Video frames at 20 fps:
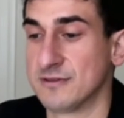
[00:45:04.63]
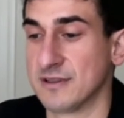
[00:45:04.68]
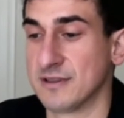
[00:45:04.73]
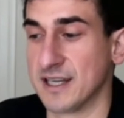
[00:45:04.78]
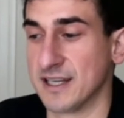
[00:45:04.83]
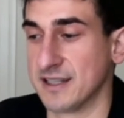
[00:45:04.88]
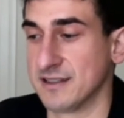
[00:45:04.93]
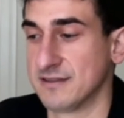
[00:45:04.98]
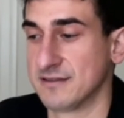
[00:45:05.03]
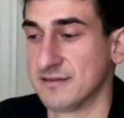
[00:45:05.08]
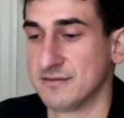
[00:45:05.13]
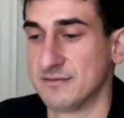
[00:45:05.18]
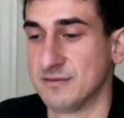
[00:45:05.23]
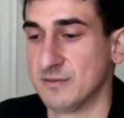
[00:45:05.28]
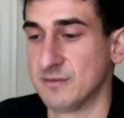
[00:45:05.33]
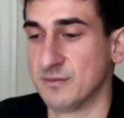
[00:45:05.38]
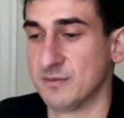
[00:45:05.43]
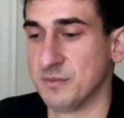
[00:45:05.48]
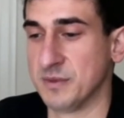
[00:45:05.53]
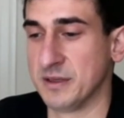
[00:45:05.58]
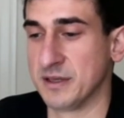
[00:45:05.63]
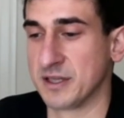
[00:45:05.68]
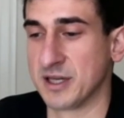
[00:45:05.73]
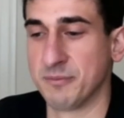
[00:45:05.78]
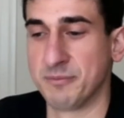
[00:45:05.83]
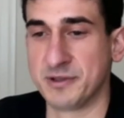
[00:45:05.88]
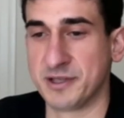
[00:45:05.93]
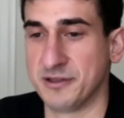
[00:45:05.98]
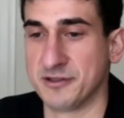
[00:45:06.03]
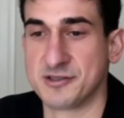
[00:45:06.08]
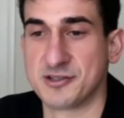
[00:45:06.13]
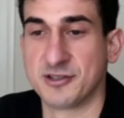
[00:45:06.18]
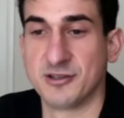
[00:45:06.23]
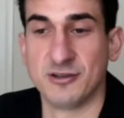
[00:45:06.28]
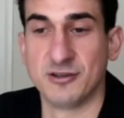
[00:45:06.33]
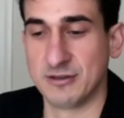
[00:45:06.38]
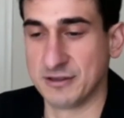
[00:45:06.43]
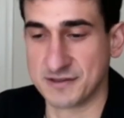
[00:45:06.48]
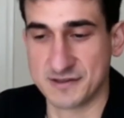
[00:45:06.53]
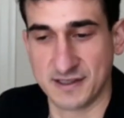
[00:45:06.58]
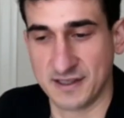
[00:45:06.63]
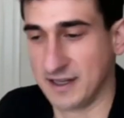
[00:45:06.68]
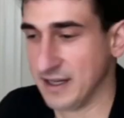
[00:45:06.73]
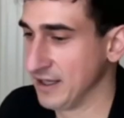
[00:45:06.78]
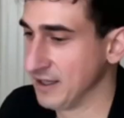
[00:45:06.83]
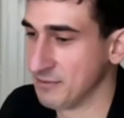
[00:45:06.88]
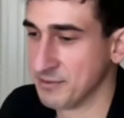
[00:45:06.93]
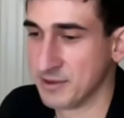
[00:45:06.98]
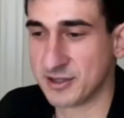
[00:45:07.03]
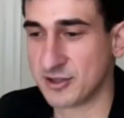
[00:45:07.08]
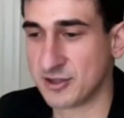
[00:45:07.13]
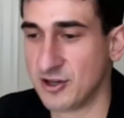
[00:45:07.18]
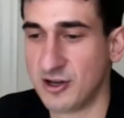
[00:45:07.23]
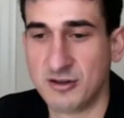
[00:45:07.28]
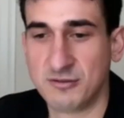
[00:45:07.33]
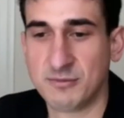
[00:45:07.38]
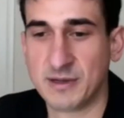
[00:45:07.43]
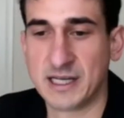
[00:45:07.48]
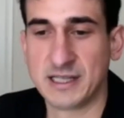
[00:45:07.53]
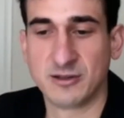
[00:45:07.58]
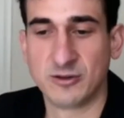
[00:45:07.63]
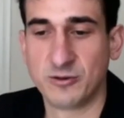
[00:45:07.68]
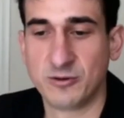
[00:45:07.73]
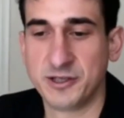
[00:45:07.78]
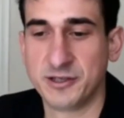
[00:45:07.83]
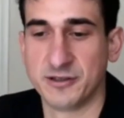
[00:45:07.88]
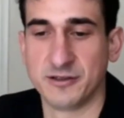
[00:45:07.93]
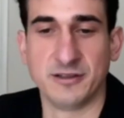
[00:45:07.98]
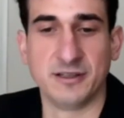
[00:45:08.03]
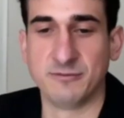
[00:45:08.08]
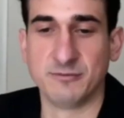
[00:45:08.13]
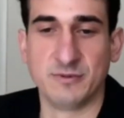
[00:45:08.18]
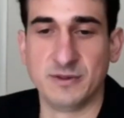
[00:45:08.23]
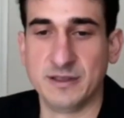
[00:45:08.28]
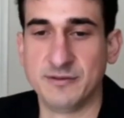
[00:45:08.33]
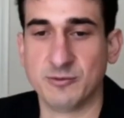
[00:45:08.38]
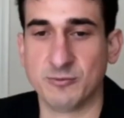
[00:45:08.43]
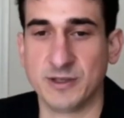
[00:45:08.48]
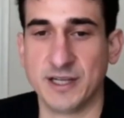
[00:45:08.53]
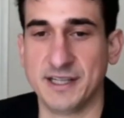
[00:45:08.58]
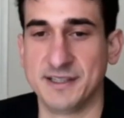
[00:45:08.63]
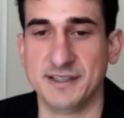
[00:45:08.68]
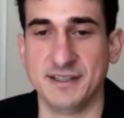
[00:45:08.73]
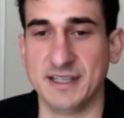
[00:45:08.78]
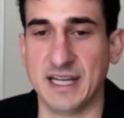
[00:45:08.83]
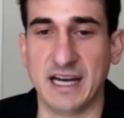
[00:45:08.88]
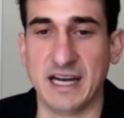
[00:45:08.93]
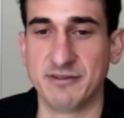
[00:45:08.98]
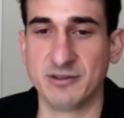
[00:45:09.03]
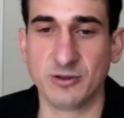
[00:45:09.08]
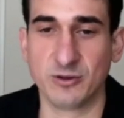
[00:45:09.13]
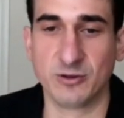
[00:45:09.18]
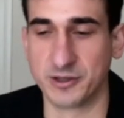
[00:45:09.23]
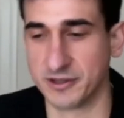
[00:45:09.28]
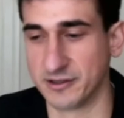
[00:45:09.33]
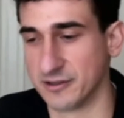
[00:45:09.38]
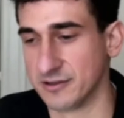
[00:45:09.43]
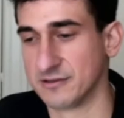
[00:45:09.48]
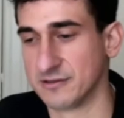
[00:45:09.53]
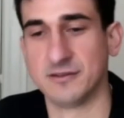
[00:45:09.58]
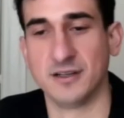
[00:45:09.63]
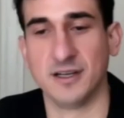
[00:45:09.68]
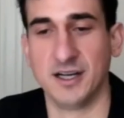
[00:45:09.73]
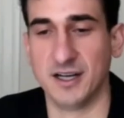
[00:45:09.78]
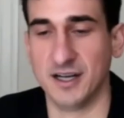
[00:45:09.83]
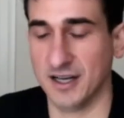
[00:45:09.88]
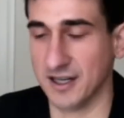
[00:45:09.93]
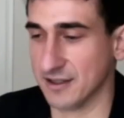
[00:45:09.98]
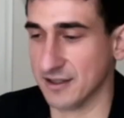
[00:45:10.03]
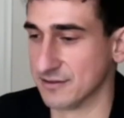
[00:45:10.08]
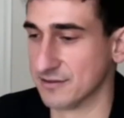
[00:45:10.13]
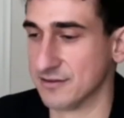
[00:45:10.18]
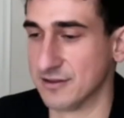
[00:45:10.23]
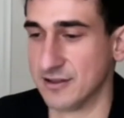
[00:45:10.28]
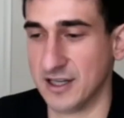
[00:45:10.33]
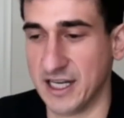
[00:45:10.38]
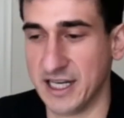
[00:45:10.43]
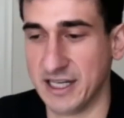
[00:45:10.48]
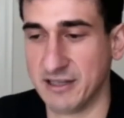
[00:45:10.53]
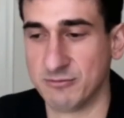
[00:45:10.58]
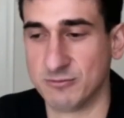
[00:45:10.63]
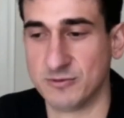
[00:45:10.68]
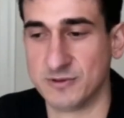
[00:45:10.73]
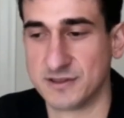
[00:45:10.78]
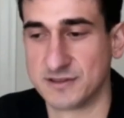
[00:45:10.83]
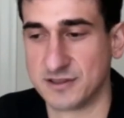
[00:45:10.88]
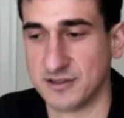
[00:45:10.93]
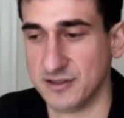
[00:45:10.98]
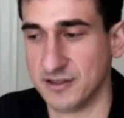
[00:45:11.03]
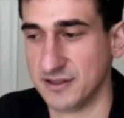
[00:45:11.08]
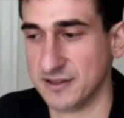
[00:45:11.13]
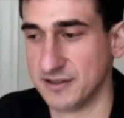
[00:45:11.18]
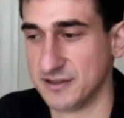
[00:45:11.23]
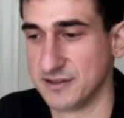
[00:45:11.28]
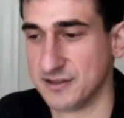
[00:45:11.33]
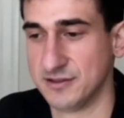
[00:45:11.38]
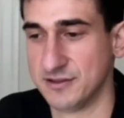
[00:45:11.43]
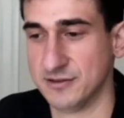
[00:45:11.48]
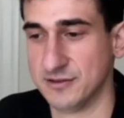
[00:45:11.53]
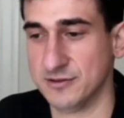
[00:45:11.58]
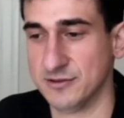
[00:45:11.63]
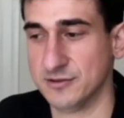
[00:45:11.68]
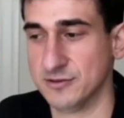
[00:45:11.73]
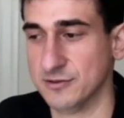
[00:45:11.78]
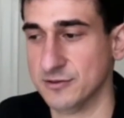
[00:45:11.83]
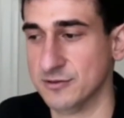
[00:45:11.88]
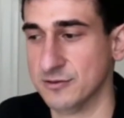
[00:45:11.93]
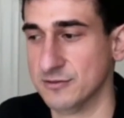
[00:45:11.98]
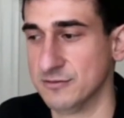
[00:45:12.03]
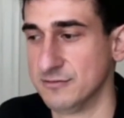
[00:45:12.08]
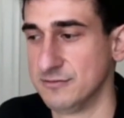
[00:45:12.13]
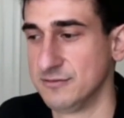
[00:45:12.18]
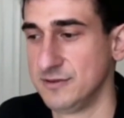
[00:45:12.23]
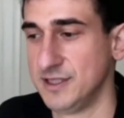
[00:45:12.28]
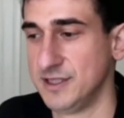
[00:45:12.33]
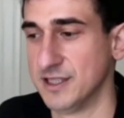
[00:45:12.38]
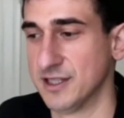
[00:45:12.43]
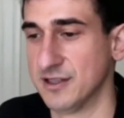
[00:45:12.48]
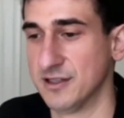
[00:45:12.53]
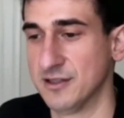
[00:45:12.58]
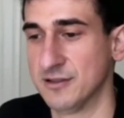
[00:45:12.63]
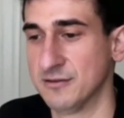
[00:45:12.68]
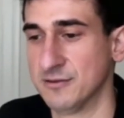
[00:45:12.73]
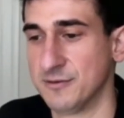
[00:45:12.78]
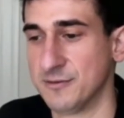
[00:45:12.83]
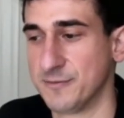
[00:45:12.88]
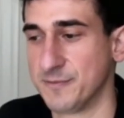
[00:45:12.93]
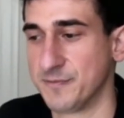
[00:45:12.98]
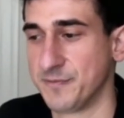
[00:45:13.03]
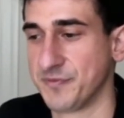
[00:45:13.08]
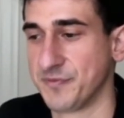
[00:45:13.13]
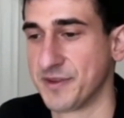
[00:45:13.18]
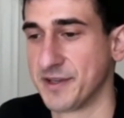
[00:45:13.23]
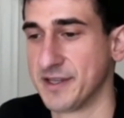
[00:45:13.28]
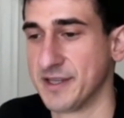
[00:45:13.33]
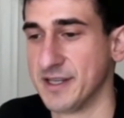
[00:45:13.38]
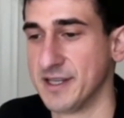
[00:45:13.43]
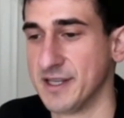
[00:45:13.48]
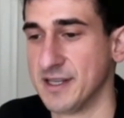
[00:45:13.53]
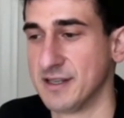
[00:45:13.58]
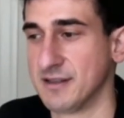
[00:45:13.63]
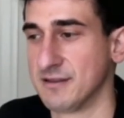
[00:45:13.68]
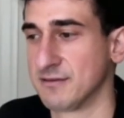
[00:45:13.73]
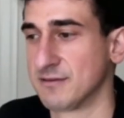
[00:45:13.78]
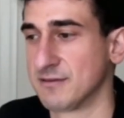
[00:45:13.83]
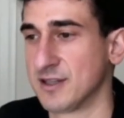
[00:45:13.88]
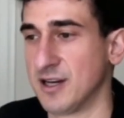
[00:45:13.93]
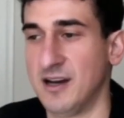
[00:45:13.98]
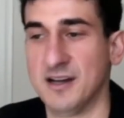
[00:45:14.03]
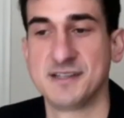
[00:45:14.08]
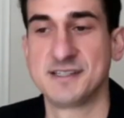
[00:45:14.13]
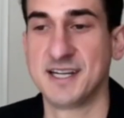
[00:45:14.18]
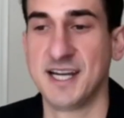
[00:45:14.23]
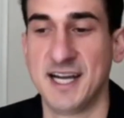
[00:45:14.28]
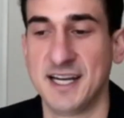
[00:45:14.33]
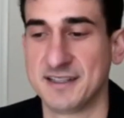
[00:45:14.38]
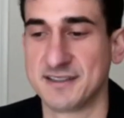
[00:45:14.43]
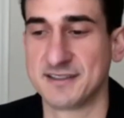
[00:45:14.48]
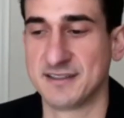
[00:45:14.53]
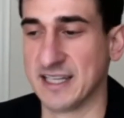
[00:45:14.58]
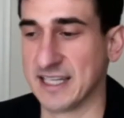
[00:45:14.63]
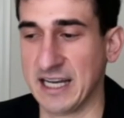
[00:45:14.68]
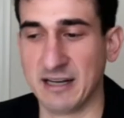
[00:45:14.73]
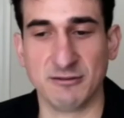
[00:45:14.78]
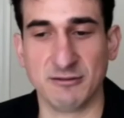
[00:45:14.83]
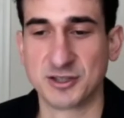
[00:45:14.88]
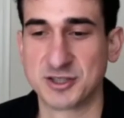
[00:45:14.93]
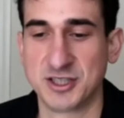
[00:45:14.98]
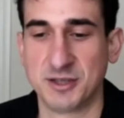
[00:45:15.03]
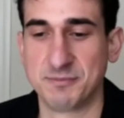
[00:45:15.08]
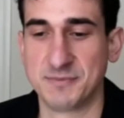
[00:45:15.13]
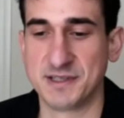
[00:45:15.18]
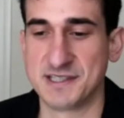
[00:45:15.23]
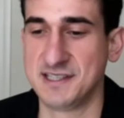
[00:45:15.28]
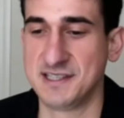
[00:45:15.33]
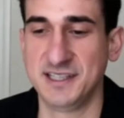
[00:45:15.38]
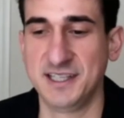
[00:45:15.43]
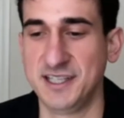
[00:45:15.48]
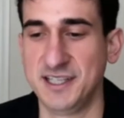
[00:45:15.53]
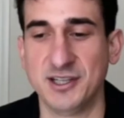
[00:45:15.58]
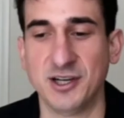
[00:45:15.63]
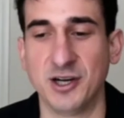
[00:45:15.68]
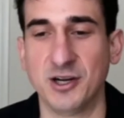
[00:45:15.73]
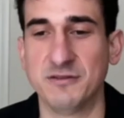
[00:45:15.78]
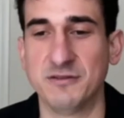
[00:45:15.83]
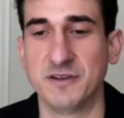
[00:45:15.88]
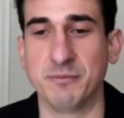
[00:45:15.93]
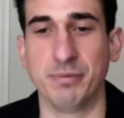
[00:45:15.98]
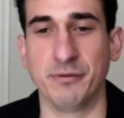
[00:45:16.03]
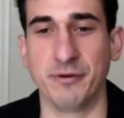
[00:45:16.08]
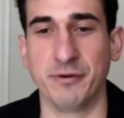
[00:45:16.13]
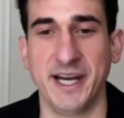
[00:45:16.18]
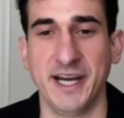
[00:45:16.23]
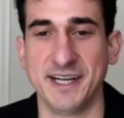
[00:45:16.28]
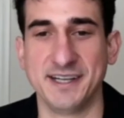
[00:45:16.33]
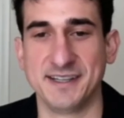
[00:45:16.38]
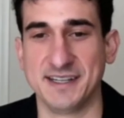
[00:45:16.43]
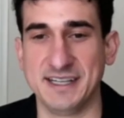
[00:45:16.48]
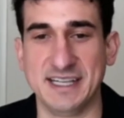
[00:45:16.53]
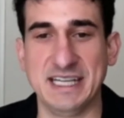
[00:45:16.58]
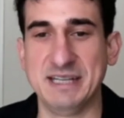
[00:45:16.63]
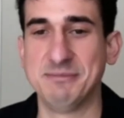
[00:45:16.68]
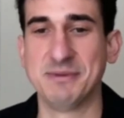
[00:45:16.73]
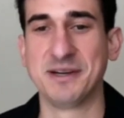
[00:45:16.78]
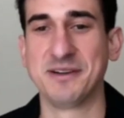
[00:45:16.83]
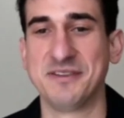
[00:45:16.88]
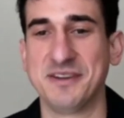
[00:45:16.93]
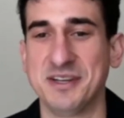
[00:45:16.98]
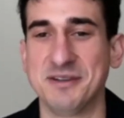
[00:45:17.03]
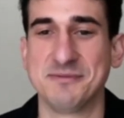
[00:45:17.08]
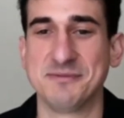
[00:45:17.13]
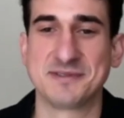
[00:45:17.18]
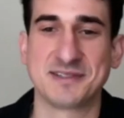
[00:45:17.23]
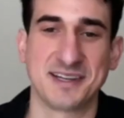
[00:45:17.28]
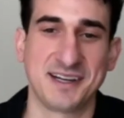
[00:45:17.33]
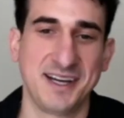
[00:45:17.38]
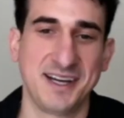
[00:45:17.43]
like. Maybe a couple of years ago, I was like, hey, I'm going to call my lawyer, even, even when I didn't have a lawyer. Uh, I was going to, you know, contact, like I looked up the C E O of a brand and emailed them, like,